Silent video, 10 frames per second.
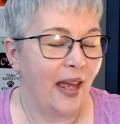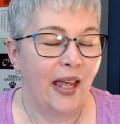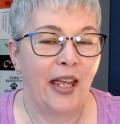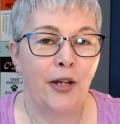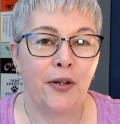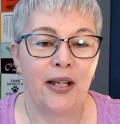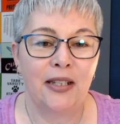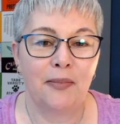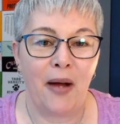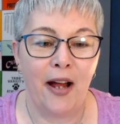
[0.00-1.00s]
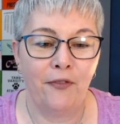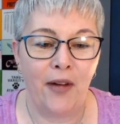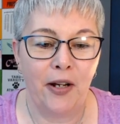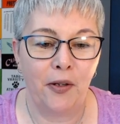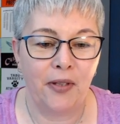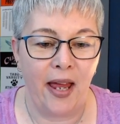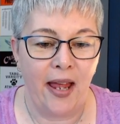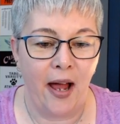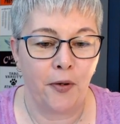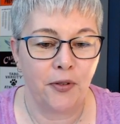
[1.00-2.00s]
Here is my final
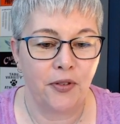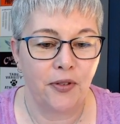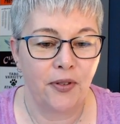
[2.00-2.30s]
layout